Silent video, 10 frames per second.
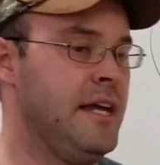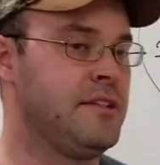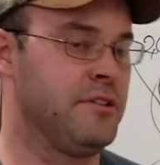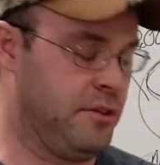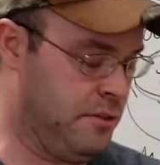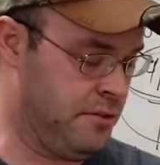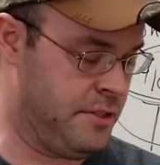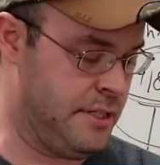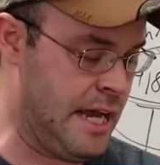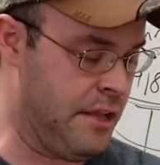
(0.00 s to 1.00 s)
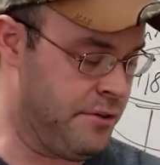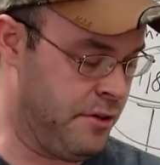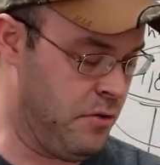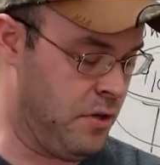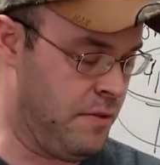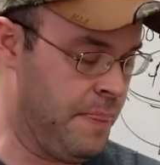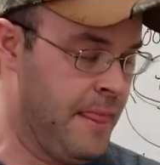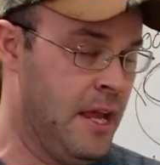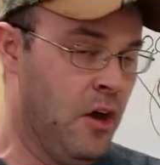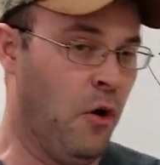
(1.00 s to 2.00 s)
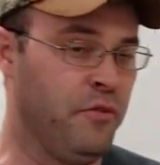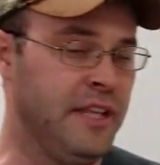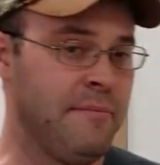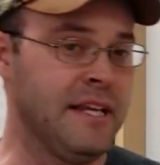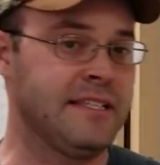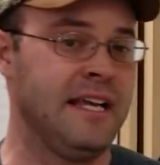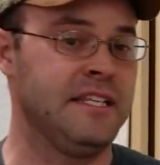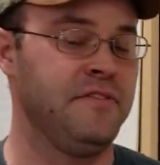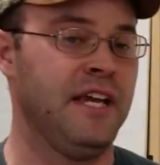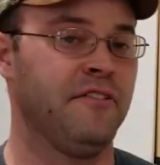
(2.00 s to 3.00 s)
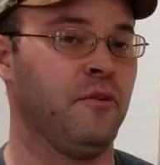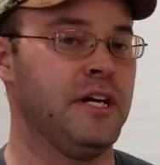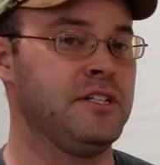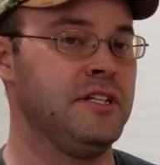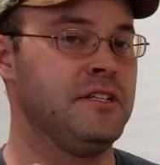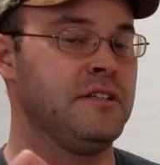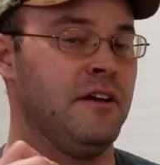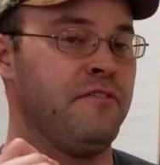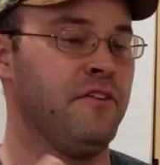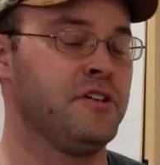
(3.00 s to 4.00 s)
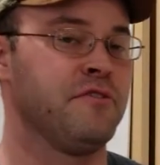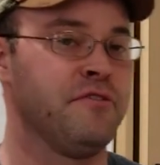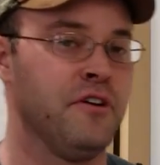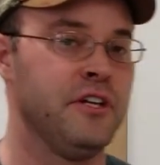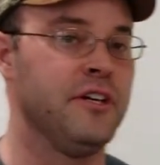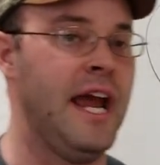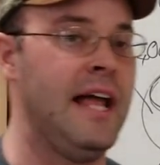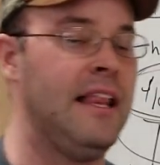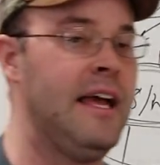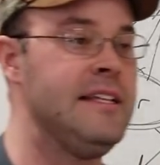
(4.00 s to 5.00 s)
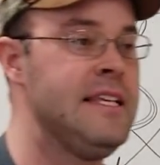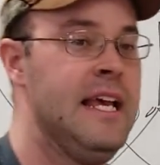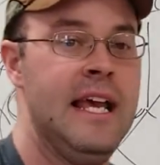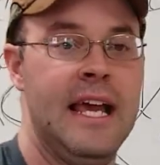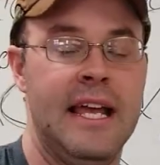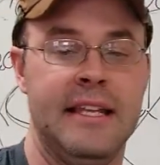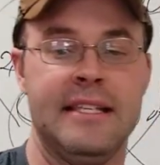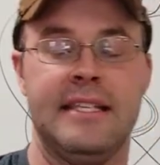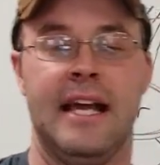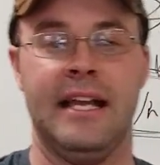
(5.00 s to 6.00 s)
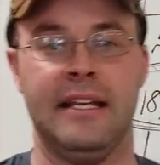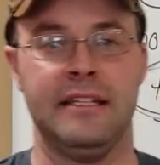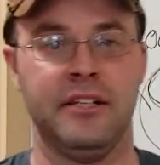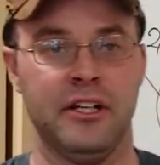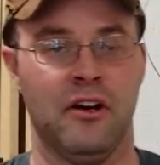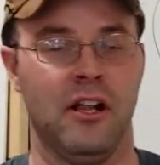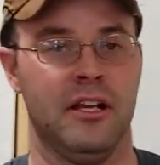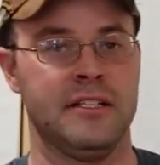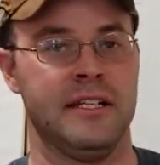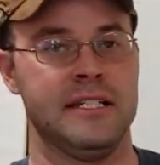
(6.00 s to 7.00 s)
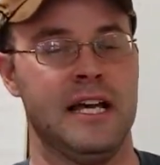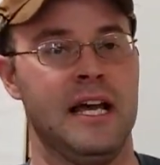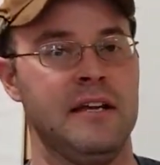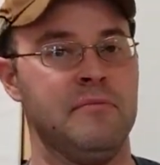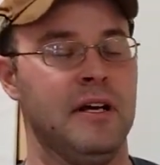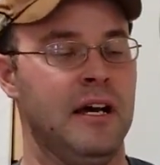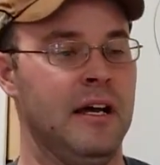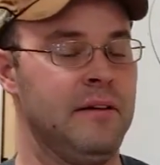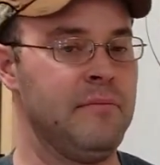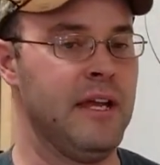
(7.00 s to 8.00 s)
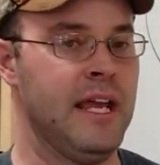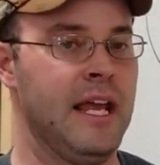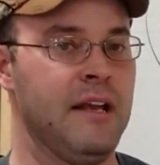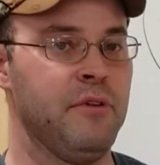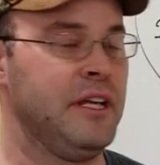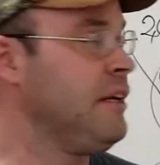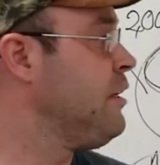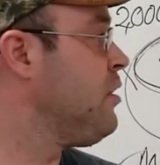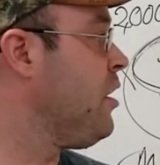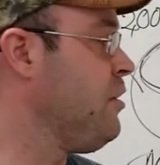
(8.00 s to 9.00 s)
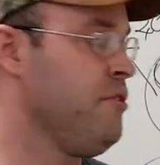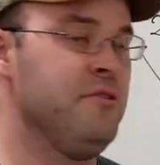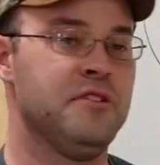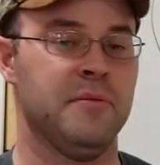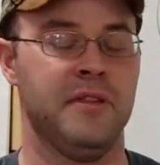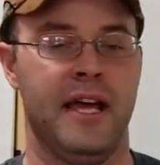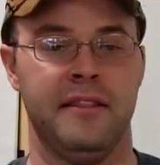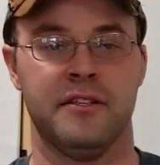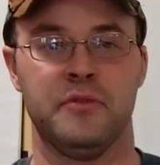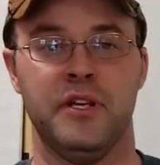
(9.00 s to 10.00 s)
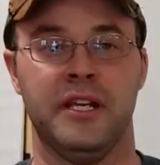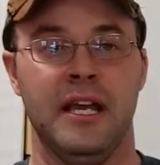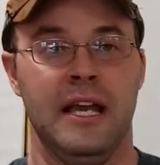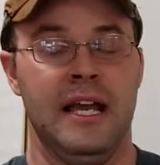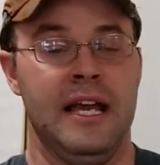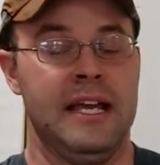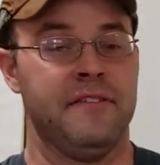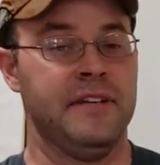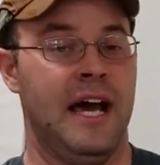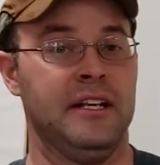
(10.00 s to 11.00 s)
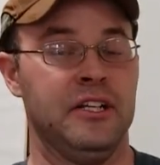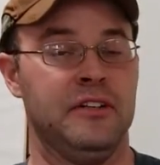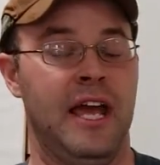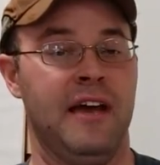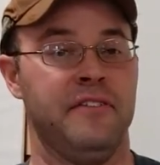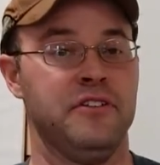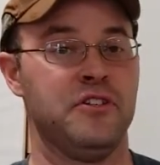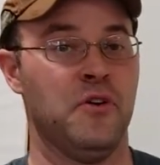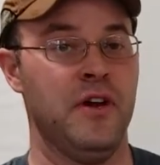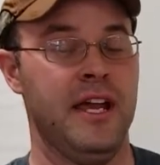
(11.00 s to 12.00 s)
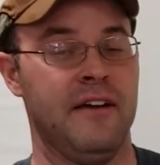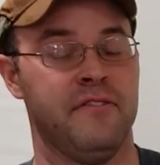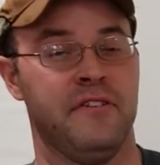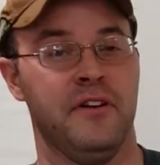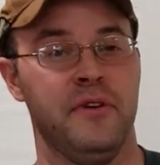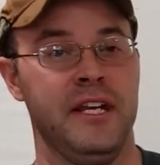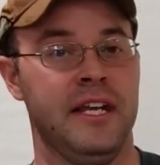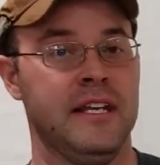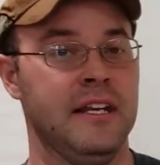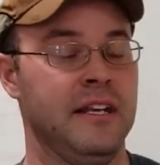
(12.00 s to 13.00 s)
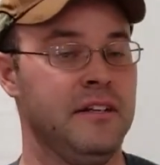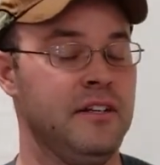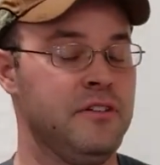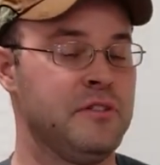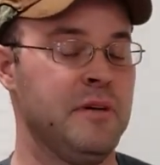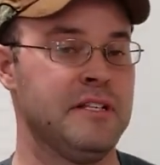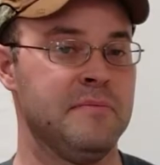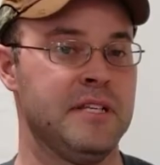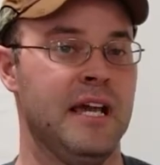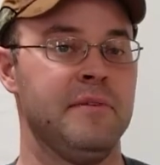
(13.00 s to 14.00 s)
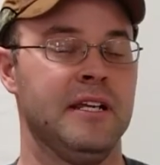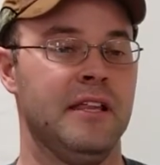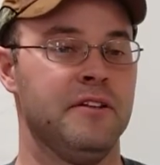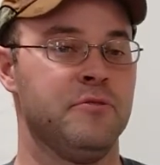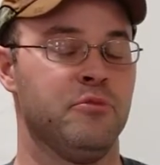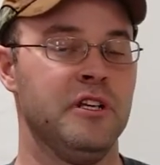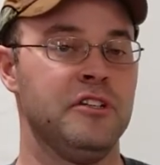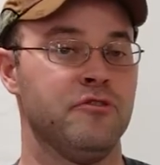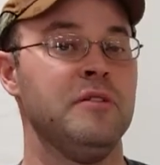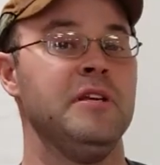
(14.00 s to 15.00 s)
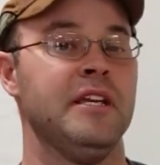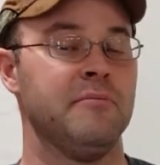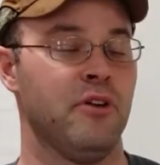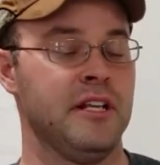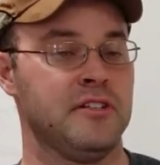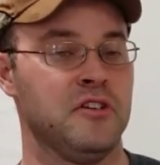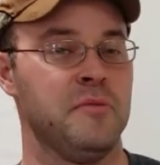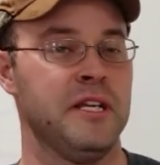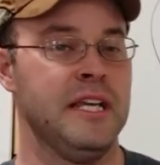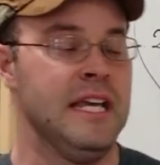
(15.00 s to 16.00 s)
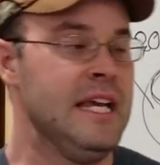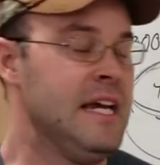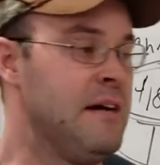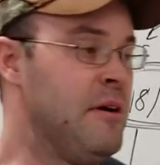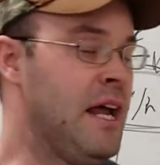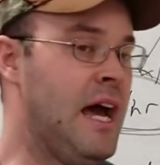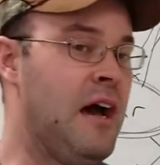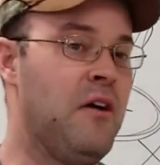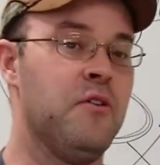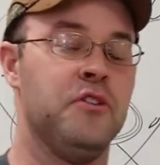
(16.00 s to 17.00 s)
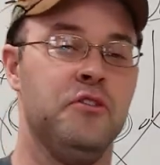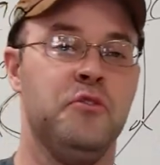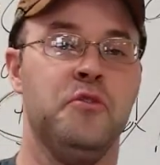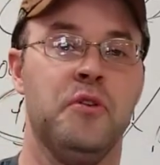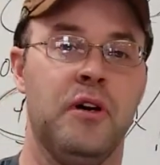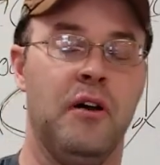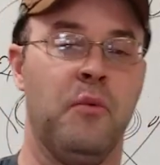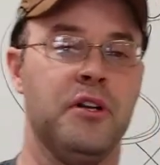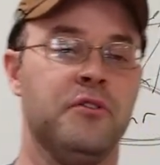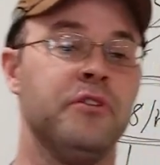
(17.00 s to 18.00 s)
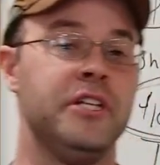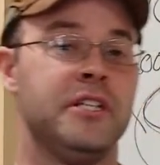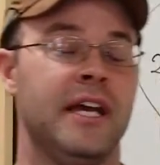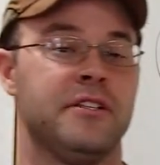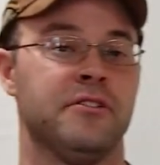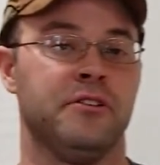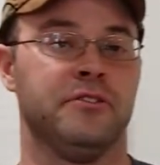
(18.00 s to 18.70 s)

circle's dollar goal. Hopefully that makes sense. If you have questions, first refer to your allies, and then second, you can call us anytime and we can talk you through some of that this week. If not, good, enjoy, have a fun week, and spend some time together dreaming and brainstorming about how you want to reach that circle's